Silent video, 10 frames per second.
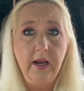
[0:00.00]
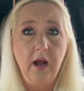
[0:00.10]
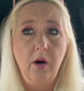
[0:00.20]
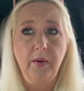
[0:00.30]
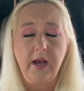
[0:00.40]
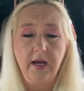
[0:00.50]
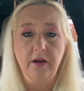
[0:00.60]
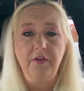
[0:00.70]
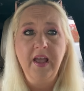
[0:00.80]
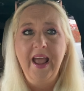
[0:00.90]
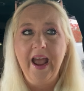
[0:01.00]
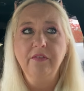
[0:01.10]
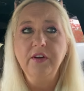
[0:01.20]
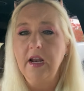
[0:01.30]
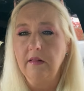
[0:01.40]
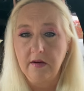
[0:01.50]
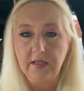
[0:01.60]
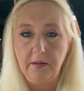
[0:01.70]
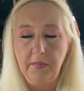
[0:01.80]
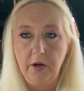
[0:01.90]
now. We kind of every day there's
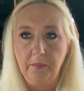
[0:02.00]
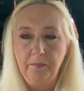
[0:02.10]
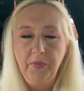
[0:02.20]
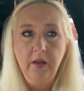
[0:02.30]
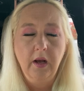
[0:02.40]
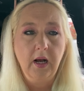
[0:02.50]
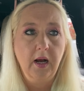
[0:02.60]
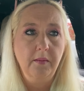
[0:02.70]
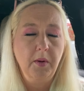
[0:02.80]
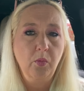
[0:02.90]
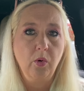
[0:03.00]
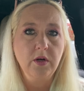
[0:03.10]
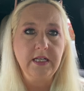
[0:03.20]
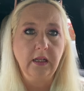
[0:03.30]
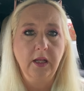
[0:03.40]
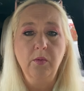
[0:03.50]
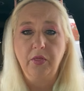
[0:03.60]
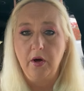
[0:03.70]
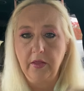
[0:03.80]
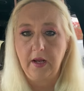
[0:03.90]
something new. Um, we're dealing
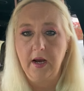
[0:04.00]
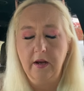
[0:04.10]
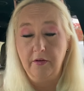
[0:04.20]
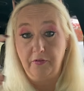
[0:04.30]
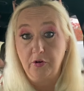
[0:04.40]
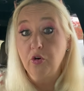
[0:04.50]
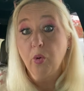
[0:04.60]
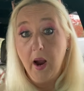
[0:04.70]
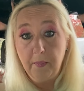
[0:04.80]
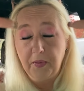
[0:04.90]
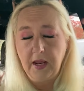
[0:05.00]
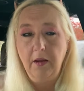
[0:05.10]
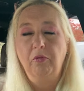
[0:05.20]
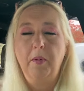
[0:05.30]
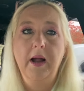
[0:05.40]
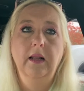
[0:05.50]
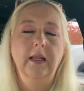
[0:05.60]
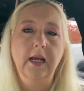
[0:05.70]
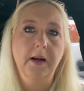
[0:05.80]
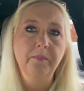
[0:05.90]
with all the kind of crap that keeps
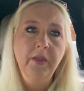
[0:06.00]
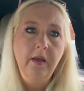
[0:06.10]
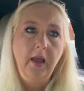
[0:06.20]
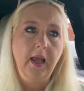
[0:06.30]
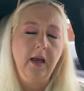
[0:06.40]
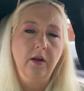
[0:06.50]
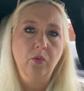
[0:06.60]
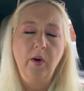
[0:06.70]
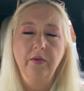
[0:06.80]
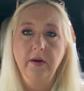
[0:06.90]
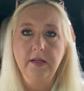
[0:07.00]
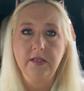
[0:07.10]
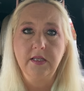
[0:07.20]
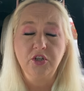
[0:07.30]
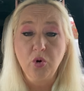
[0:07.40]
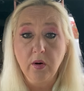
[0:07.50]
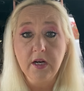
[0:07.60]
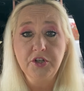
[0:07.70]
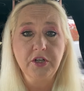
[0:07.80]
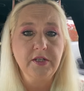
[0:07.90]
piling up. And whether it's the
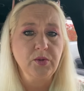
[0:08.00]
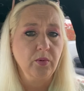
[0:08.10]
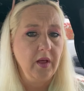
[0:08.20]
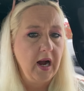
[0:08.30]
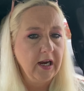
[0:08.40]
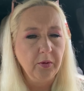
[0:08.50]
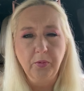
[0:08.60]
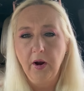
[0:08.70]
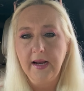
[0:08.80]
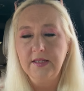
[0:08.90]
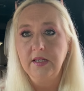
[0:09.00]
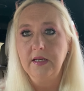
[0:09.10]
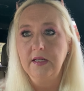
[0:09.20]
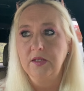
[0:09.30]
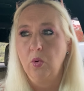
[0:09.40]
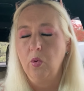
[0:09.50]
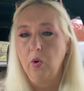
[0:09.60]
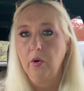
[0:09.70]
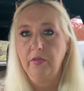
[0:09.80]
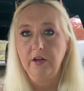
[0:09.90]
shortages or the higher prices
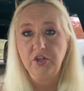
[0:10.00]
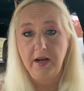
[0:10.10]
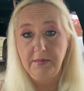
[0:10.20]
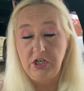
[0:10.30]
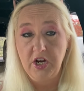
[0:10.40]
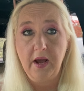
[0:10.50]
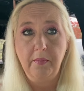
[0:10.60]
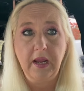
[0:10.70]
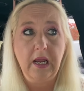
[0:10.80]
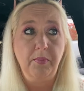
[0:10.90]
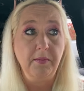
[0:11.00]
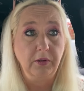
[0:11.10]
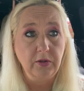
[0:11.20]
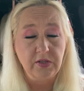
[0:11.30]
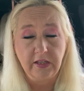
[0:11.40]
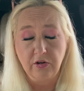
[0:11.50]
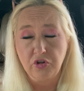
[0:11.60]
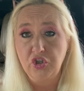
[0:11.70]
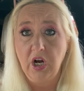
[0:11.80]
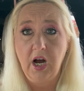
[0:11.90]
or the jabby jabby, people losing their
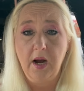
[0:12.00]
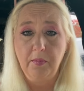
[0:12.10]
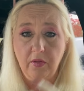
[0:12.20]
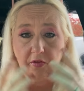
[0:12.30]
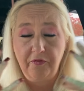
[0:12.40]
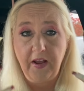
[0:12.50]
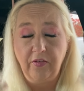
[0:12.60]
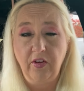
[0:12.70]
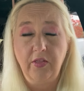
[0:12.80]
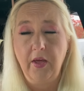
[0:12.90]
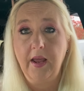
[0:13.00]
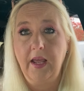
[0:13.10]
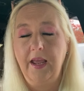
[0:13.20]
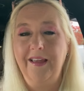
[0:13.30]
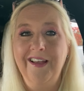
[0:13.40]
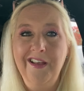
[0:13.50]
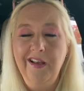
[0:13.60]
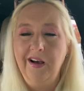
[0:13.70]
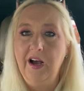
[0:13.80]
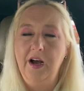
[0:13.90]
job or the facey thingy
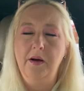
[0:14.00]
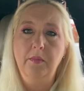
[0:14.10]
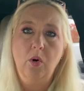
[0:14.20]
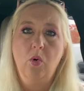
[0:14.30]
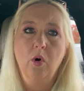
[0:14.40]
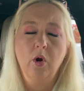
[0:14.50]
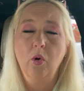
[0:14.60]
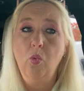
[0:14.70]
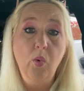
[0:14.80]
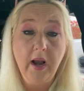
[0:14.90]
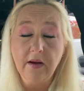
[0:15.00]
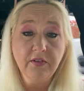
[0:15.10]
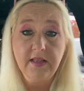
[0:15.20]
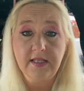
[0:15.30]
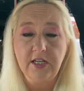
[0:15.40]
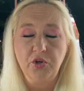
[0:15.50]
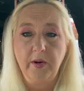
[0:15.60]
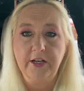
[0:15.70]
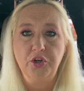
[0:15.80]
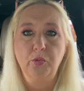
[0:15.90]
um, or whatever the
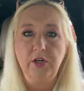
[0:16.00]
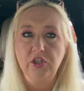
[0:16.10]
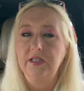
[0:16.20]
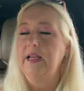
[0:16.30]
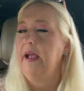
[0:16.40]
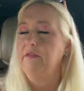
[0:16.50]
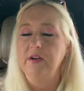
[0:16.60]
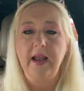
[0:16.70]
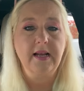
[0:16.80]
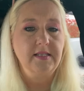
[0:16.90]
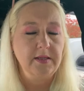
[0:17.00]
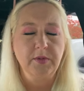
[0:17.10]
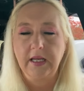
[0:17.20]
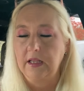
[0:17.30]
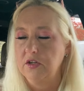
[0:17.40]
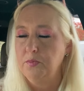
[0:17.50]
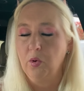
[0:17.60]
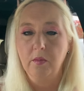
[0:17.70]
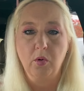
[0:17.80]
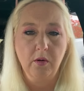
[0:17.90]
situation, we just see every day it seems like there's
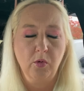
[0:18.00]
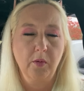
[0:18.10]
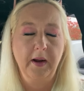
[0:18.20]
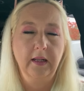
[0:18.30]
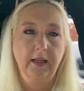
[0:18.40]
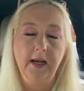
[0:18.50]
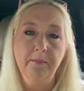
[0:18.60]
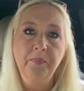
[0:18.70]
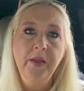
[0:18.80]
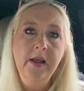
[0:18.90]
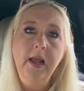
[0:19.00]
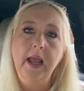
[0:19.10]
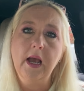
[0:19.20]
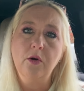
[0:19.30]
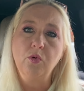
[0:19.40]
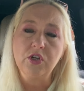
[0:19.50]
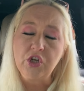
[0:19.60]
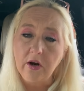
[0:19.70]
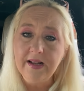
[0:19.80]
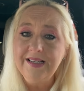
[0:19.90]
more and more and more piling up. And we're
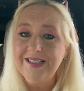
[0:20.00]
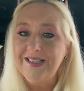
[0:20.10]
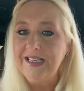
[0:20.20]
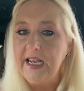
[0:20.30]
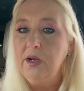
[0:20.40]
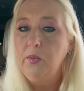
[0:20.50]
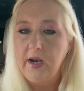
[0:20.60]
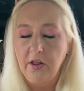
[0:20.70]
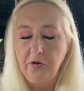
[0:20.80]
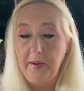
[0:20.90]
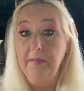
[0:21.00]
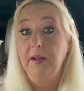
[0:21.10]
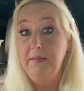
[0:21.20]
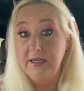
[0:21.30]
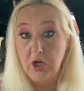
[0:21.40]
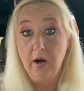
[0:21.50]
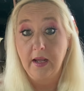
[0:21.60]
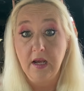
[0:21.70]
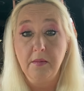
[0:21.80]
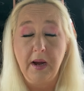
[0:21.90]
starting to see what other people have been
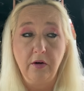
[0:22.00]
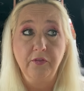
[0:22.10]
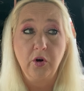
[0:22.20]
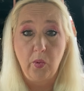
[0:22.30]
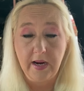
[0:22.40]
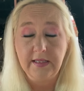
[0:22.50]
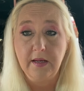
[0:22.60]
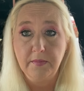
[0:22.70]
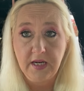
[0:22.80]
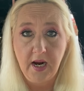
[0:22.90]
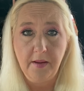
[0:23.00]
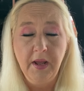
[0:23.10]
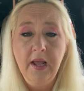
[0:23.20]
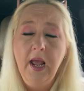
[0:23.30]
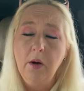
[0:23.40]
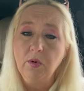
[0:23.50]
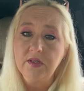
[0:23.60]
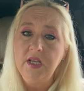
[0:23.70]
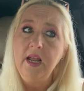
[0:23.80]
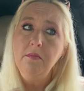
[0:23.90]
talking about for quite some time. And we're
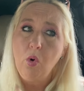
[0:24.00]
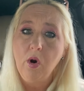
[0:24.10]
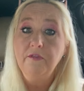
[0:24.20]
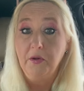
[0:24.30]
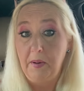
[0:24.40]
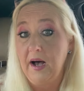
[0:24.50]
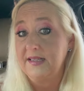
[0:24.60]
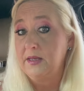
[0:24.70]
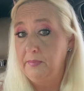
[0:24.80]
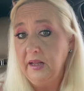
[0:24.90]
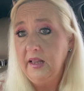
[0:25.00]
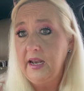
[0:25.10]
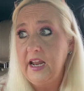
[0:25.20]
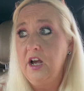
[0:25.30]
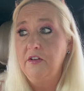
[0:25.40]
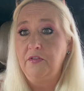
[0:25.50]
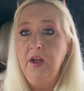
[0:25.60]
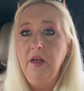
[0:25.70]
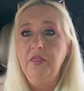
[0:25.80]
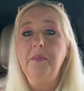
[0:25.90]
seeing more of the possible possibility of
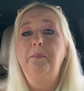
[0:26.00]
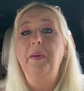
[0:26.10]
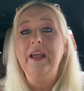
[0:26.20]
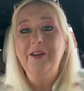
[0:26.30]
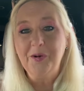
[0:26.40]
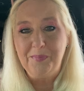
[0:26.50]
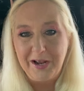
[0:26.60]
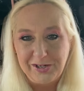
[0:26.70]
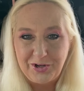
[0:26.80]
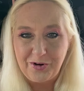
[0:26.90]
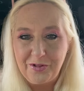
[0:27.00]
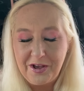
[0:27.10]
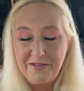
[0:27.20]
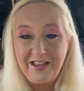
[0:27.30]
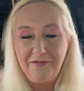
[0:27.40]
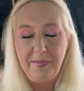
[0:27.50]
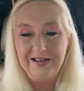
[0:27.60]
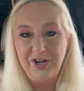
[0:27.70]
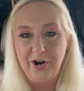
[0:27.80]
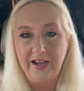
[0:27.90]
the bigger picture that they've
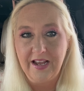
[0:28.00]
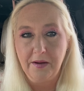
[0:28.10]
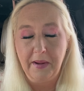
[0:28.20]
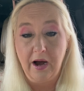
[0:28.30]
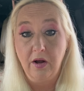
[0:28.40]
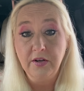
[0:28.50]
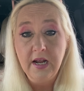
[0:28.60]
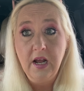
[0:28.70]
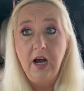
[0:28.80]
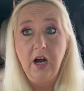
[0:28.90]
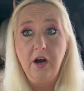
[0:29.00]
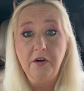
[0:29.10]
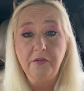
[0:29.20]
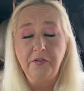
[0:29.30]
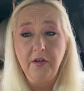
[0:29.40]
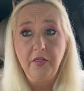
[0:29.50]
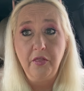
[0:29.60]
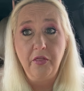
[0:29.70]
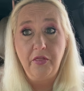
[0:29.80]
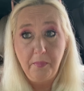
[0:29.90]
been talking about of
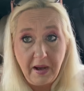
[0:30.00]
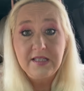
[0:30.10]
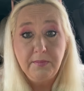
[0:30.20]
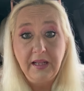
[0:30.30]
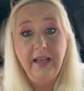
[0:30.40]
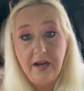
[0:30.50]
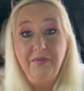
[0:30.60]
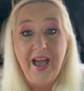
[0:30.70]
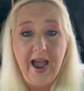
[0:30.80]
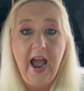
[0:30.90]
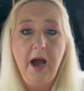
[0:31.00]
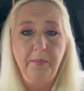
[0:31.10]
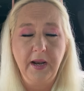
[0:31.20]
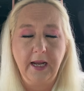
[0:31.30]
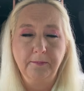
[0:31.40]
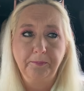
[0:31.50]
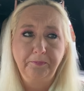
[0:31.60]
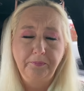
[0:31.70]
the possibility of that happening.